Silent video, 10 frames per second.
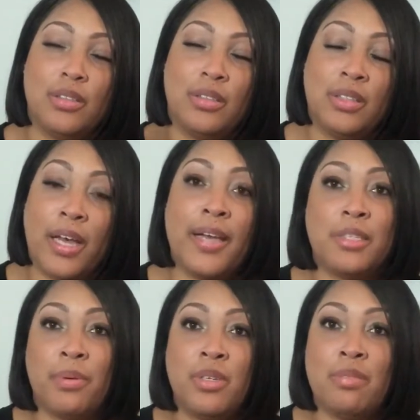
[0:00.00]

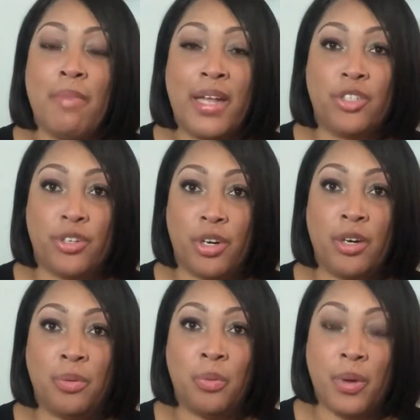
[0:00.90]
experts matched
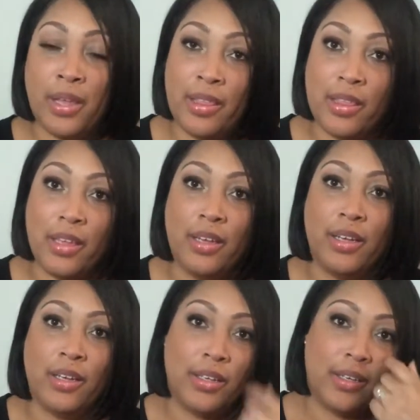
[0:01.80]
her with
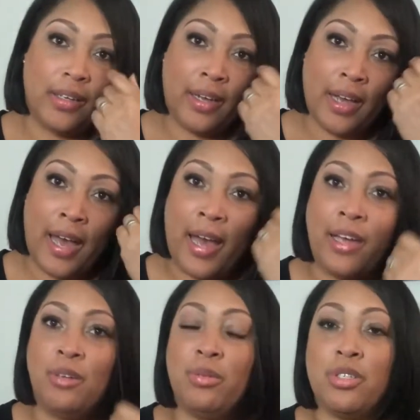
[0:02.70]
a guy
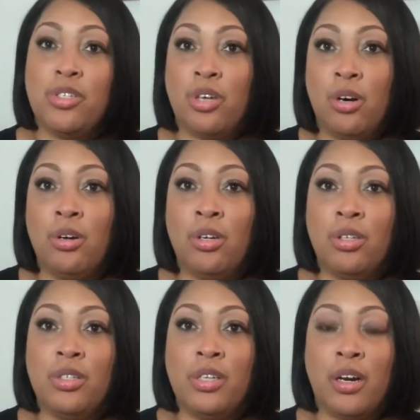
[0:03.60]
who was
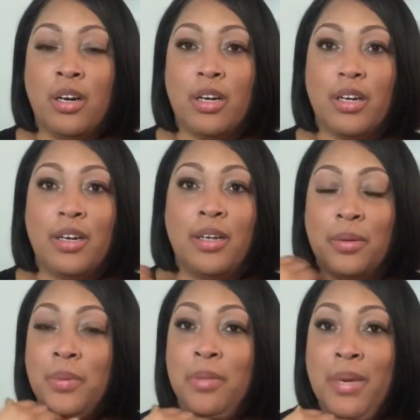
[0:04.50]
tall, dark,
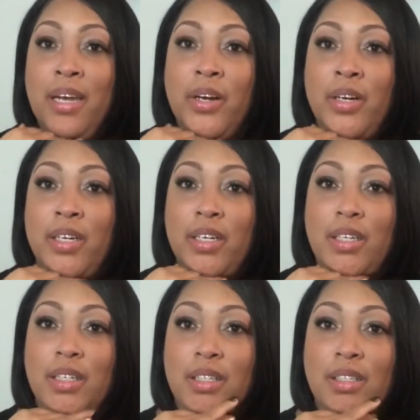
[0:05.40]
with a beard.
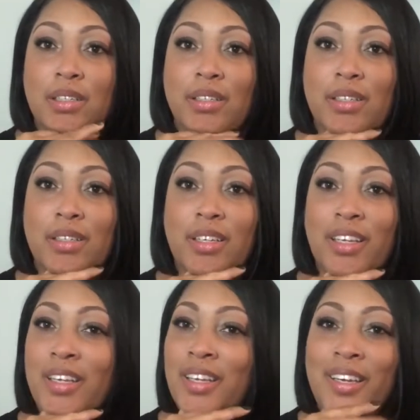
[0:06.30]

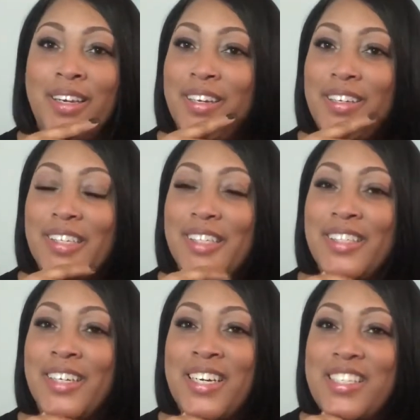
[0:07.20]
Yeah,
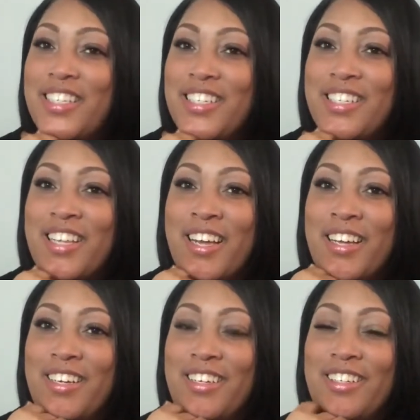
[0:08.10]
Austin's
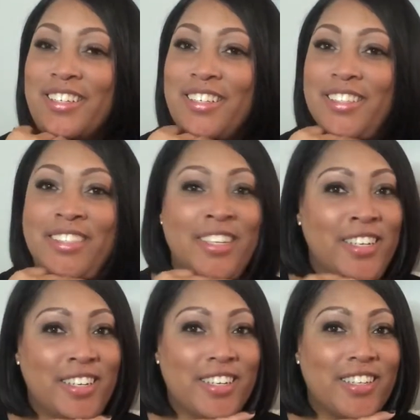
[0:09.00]
not
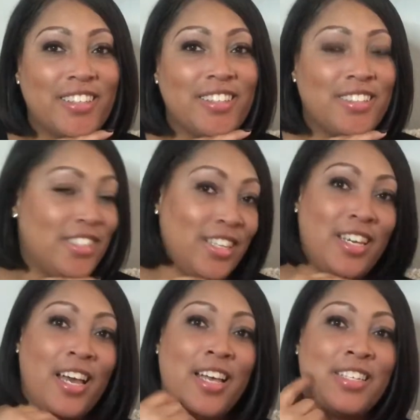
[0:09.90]
dark.
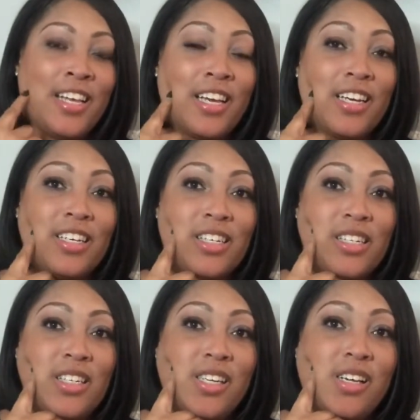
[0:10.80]
He has like,
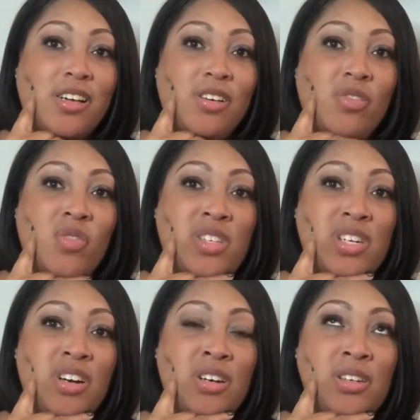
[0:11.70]
what's
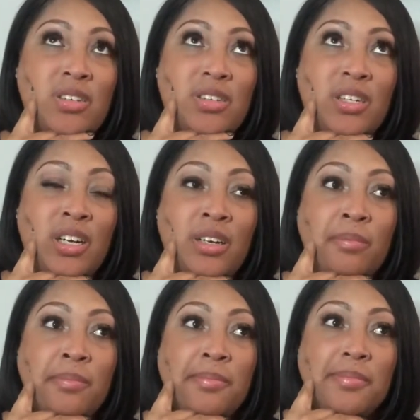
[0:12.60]
it called?
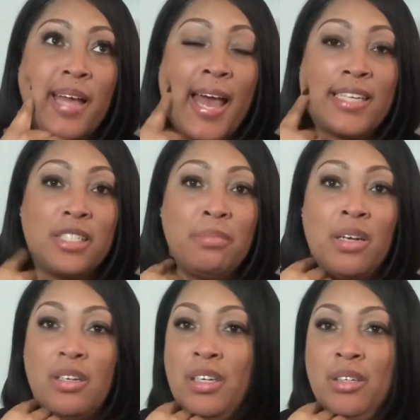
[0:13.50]
Ash
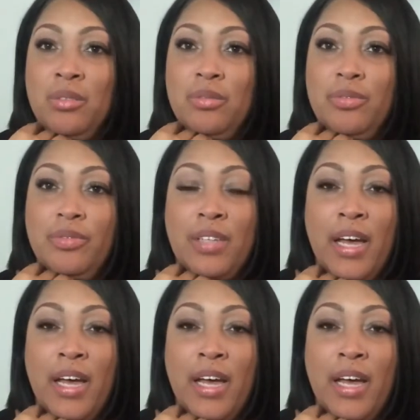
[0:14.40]
blonde? No, not